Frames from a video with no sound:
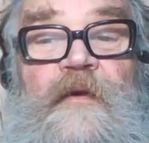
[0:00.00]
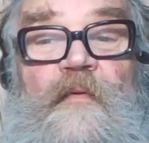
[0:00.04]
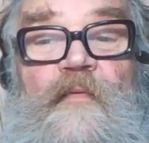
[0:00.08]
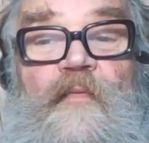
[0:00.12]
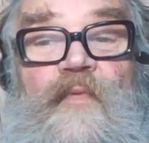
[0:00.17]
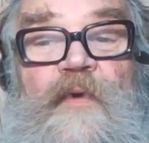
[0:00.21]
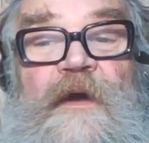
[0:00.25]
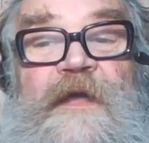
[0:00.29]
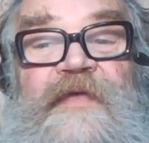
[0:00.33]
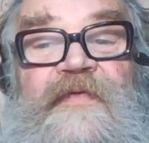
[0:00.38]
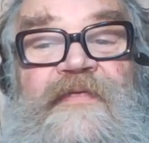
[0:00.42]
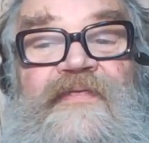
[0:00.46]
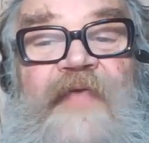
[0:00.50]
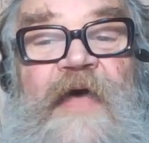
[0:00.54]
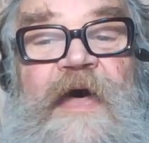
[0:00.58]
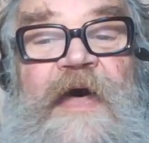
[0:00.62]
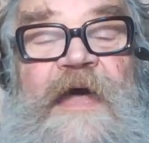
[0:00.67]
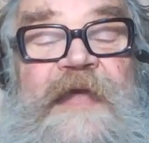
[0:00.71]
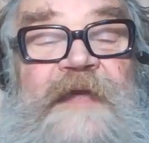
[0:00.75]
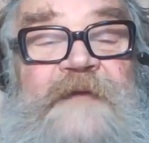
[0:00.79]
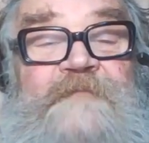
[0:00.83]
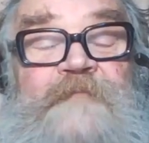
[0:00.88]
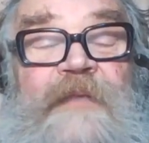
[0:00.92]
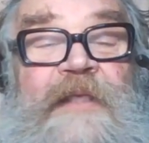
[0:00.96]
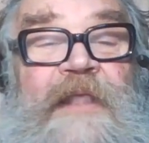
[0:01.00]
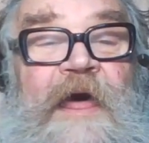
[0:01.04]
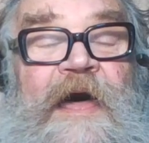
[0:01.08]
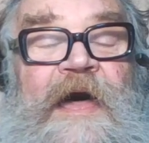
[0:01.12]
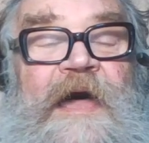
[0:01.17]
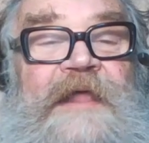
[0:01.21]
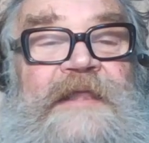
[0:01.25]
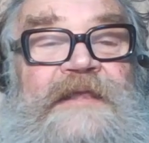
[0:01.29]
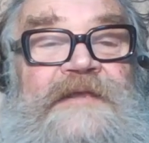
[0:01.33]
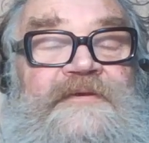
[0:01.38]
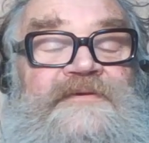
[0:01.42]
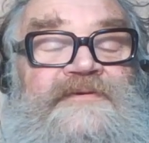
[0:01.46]
with a
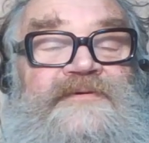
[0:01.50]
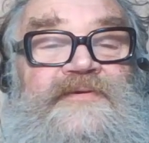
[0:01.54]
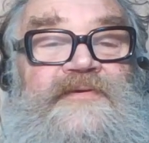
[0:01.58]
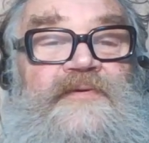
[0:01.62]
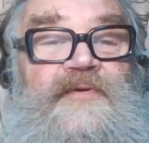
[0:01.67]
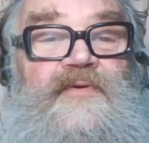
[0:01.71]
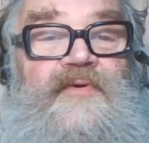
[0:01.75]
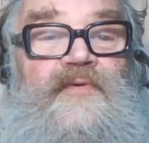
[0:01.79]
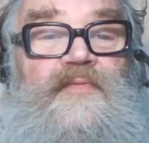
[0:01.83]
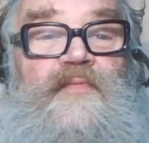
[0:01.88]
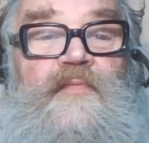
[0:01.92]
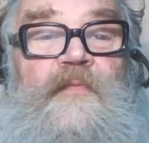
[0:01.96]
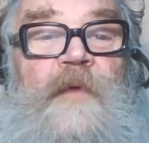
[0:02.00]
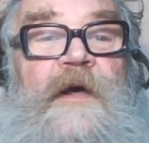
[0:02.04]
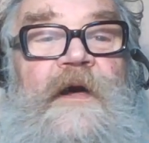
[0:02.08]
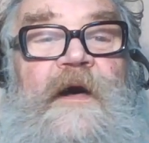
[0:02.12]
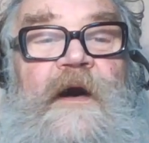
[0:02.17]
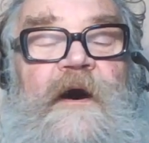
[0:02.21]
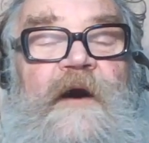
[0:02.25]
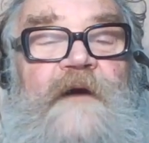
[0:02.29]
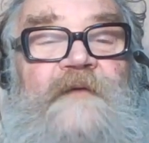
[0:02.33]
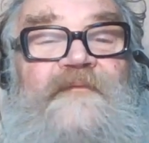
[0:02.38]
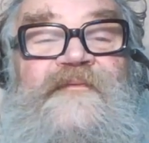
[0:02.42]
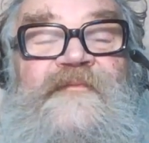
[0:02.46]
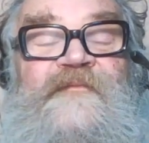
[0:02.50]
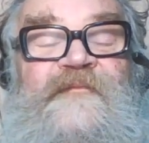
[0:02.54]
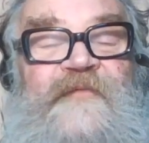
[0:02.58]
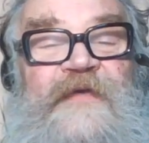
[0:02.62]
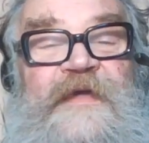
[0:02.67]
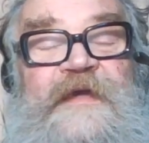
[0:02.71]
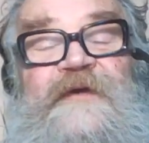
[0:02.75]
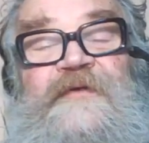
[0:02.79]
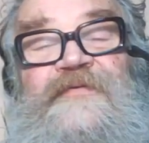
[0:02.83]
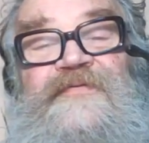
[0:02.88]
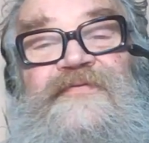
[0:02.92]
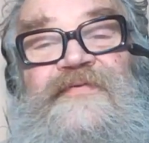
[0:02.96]
plan to
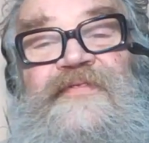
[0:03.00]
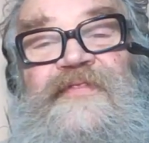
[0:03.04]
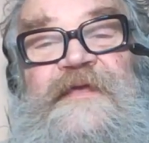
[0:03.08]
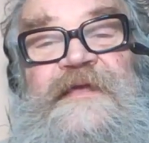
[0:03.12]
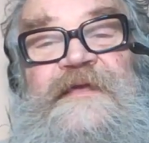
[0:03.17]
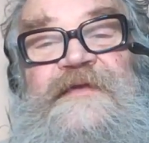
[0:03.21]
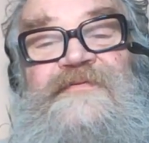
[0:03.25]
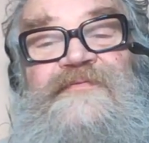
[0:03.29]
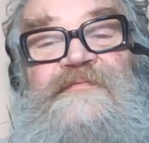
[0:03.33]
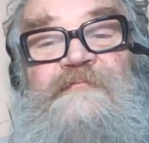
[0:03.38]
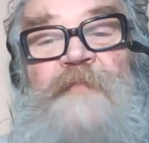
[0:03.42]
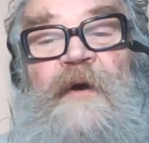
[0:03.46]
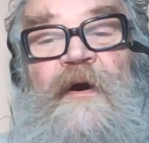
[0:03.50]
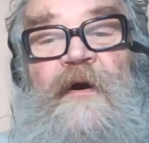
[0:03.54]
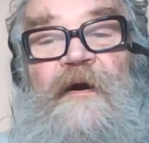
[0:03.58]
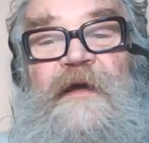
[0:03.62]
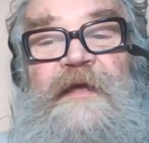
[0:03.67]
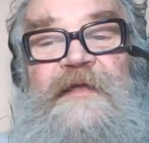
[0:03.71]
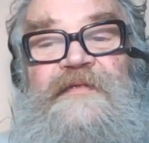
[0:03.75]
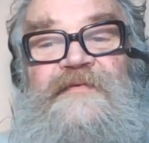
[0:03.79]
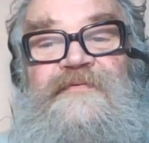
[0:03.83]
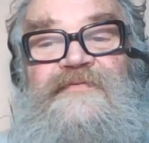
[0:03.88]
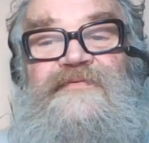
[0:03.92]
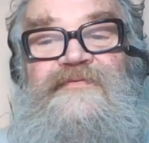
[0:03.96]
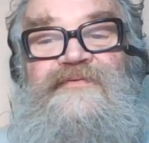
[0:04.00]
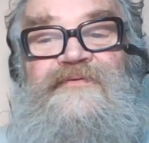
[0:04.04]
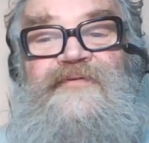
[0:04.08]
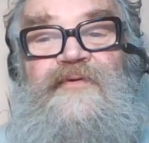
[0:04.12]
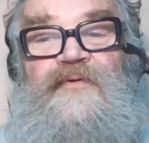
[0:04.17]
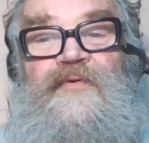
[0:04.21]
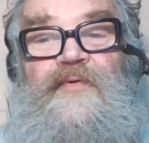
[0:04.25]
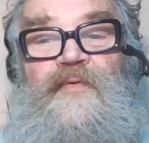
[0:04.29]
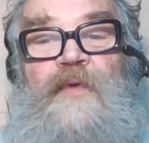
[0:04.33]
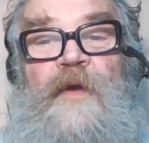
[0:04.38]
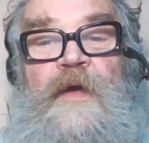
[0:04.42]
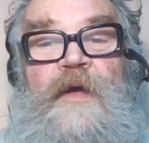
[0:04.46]
affix these mines
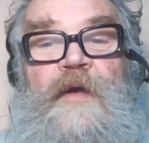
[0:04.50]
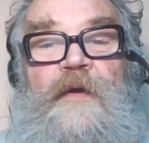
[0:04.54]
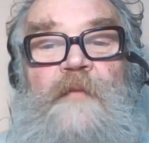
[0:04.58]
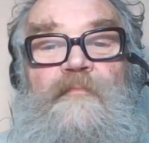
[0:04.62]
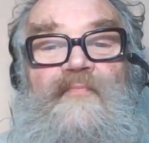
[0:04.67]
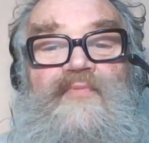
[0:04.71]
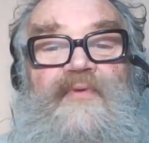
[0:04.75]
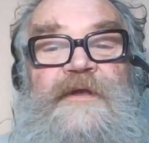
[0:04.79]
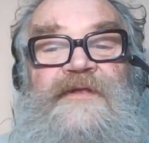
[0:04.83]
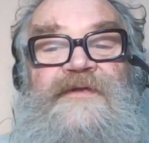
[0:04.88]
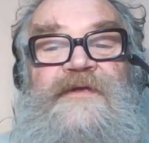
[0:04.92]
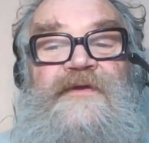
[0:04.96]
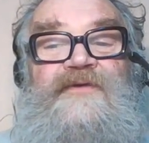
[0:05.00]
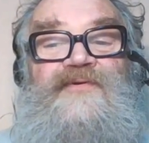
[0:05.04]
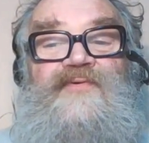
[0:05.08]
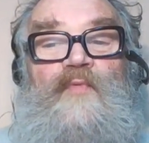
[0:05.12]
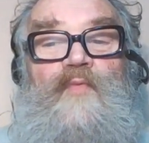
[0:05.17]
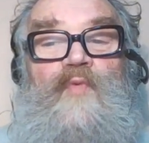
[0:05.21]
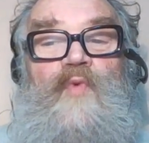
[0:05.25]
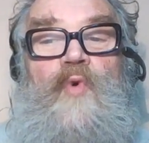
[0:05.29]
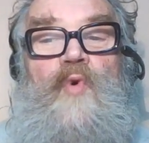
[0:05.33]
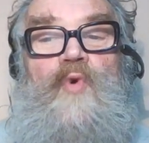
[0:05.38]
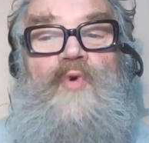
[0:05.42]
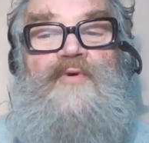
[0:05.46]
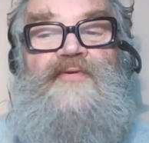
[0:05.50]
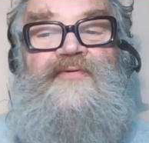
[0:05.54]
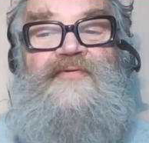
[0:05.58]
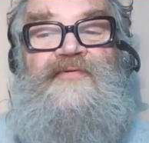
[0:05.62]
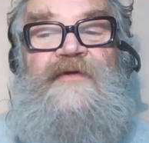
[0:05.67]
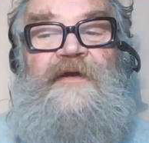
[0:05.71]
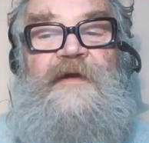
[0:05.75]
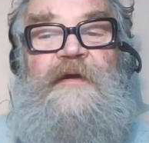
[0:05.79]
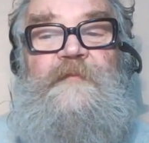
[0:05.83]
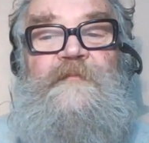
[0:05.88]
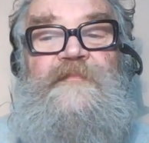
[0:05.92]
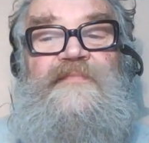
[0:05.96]
to British
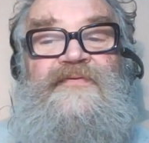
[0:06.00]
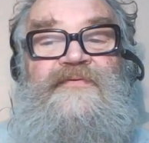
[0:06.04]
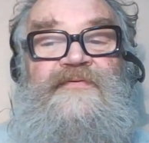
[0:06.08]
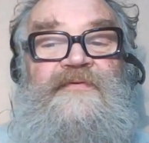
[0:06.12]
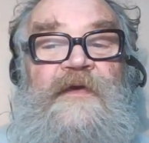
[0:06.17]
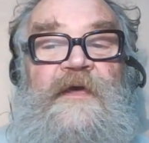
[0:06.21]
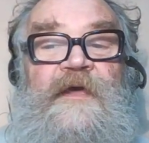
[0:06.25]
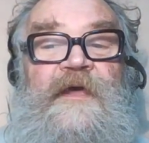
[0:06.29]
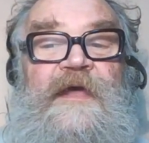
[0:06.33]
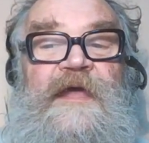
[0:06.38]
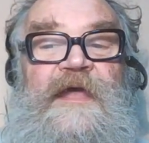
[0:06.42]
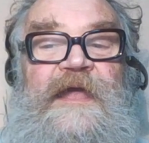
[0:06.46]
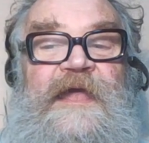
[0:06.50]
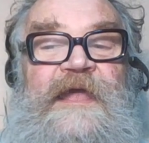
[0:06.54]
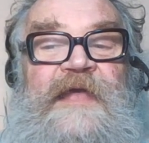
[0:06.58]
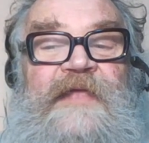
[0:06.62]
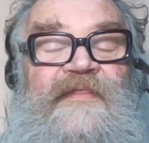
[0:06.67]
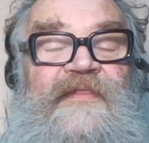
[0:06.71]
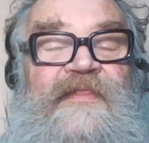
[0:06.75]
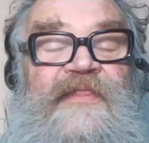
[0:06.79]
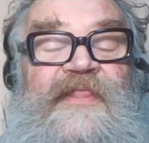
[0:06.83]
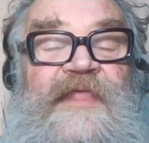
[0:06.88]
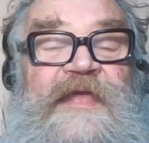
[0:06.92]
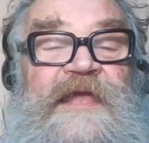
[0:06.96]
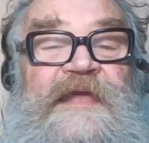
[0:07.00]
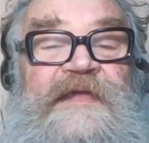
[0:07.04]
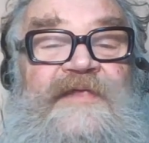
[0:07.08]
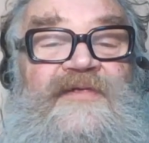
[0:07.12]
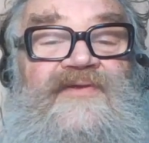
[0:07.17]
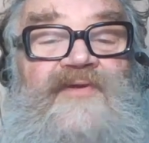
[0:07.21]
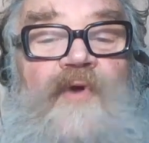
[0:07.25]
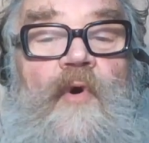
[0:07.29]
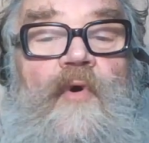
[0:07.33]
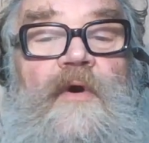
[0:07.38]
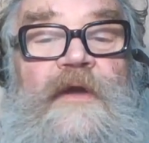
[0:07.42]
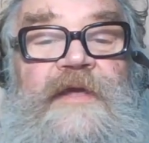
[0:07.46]
warships in the
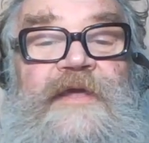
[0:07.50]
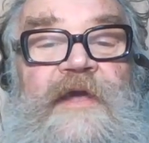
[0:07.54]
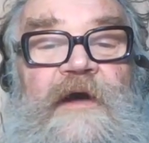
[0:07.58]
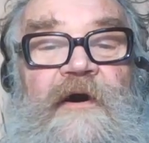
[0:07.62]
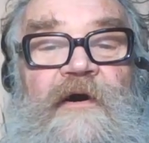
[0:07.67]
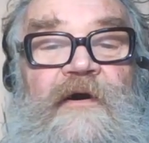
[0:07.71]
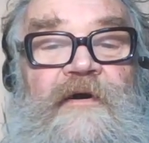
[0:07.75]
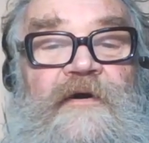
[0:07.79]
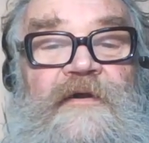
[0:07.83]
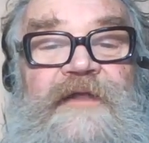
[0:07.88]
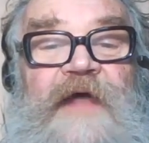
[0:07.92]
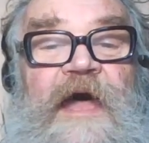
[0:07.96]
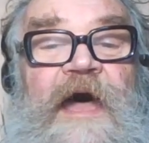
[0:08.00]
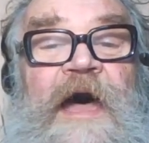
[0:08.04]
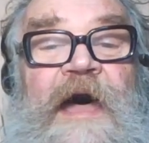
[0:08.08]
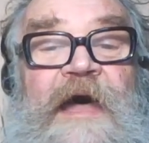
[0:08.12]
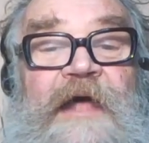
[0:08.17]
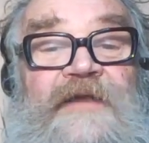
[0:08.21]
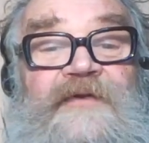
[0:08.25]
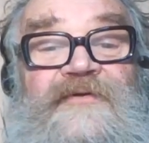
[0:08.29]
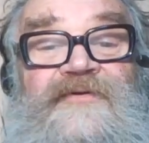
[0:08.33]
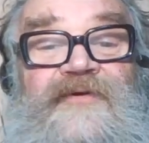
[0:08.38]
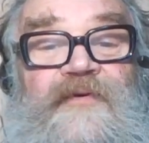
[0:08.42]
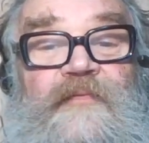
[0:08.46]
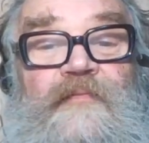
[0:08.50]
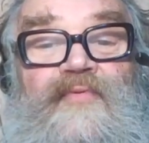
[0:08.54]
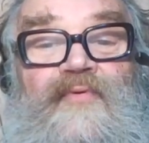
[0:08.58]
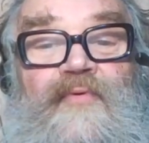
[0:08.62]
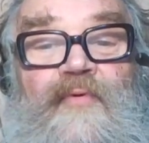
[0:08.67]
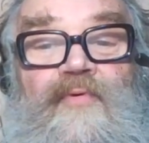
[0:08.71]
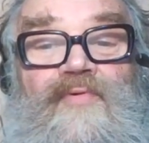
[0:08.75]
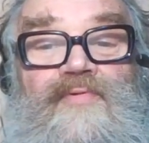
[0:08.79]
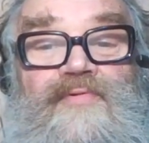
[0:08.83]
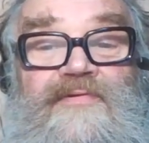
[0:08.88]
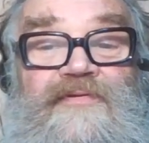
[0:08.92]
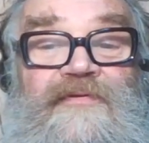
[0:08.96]
dockyard at
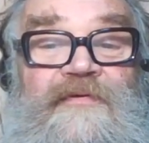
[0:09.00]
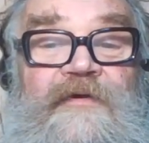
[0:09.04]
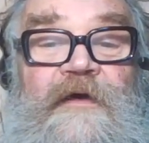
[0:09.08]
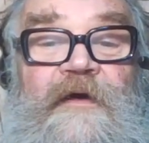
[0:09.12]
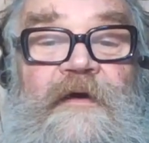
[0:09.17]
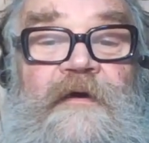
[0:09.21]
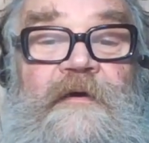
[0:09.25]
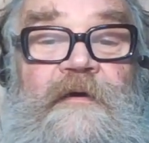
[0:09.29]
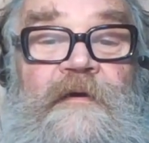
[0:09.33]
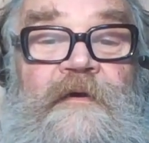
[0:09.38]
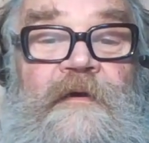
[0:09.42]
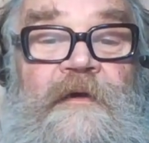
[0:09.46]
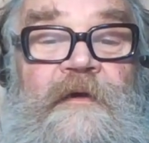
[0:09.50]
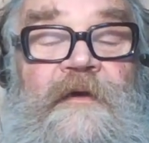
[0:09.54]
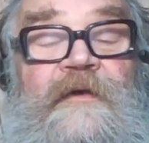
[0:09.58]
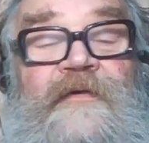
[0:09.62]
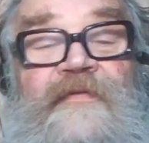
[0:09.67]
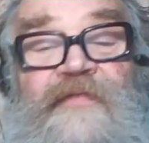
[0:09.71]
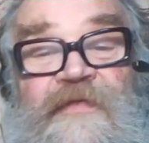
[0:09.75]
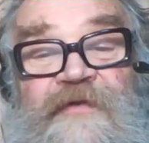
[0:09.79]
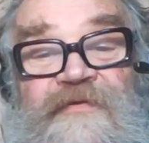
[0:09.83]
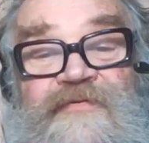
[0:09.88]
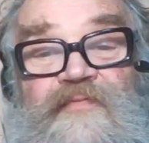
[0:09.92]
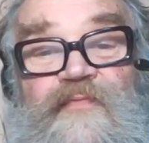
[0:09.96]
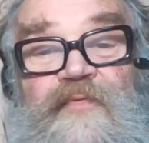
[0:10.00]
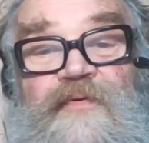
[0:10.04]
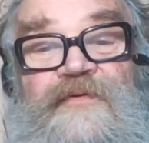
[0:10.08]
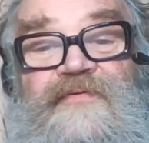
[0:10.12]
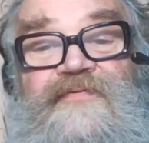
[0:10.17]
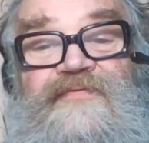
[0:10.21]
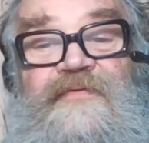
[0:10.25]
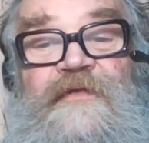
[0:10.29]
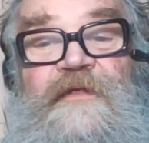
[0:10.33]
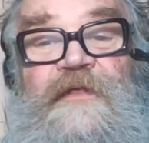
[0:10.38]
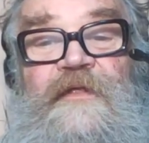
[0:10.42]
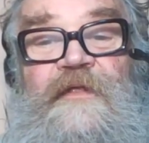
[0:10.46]
Gibraltar. This
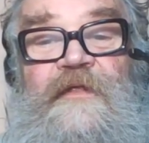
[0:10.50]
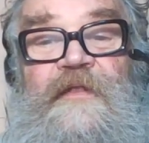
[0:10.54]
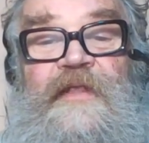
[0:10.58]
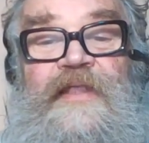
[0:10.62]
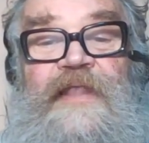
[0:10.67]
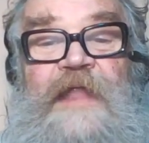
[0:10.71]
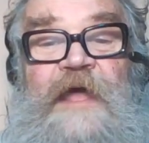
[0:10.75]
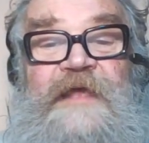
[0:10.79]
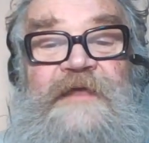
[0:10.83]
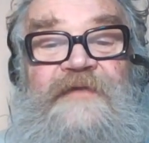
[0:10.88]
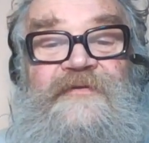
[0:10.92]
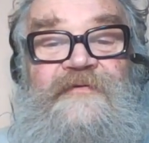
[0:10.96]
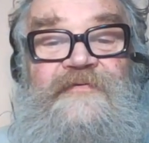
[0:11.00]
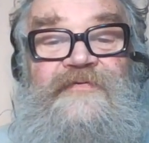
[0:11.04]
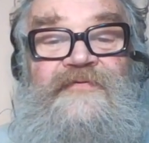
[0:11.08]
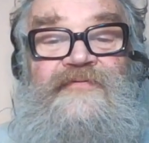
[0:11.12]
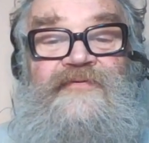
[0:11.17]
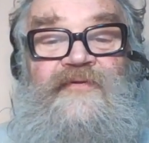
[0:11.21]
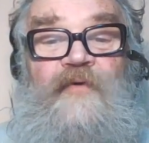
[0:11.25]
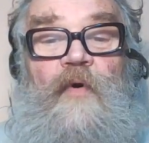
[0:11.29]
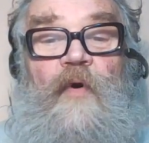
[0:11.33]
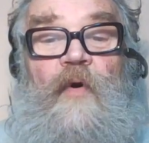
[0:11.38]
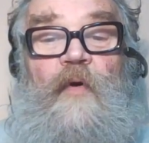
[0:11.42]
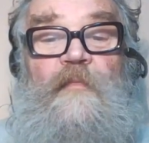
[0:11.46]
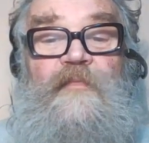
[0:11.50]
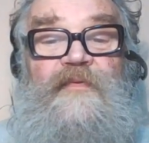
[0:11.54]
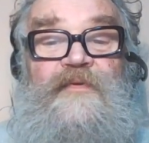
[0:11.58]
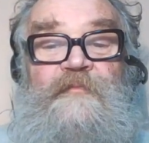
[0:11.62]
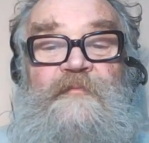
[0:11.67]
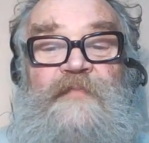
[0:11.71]
was later stopped,